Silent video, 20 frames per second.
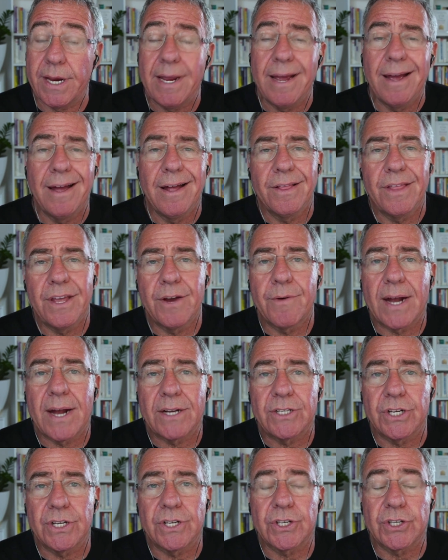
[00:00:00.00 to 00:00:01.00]
There are just
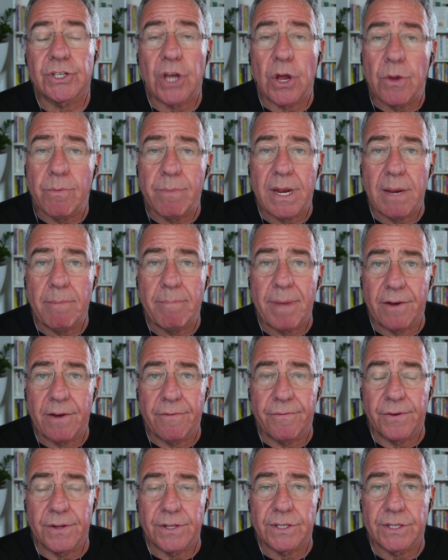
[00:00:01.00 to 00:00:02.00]
so many
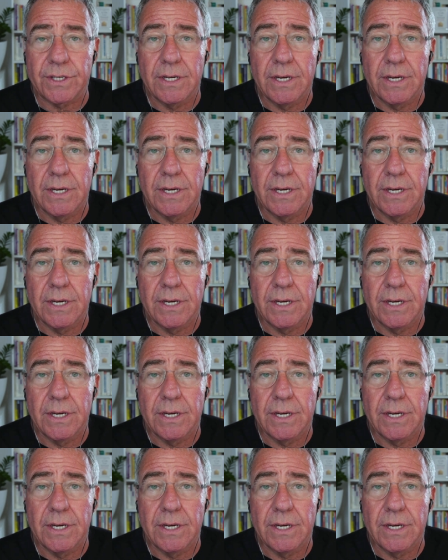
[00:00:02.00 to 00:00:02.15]
benefits